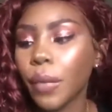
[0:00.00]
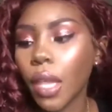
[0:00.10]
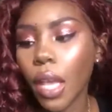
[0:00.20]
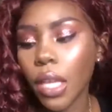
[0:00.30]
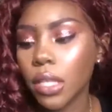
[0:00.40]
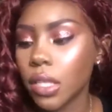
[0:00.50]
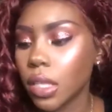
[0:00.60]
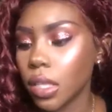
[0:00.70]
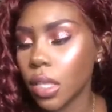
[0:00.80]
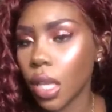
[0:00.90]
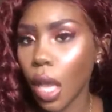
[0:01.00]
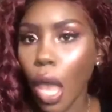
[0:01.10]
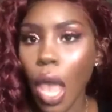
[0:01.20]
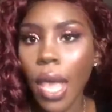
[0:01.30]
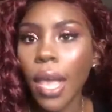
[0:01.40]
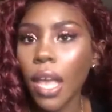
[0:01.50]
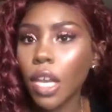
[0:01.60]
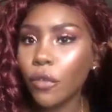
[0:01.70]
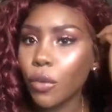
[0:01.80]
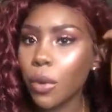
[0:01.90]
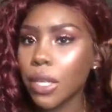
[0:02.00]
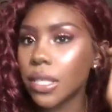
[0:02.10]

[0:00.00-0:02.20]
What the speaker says: yes. And if you want to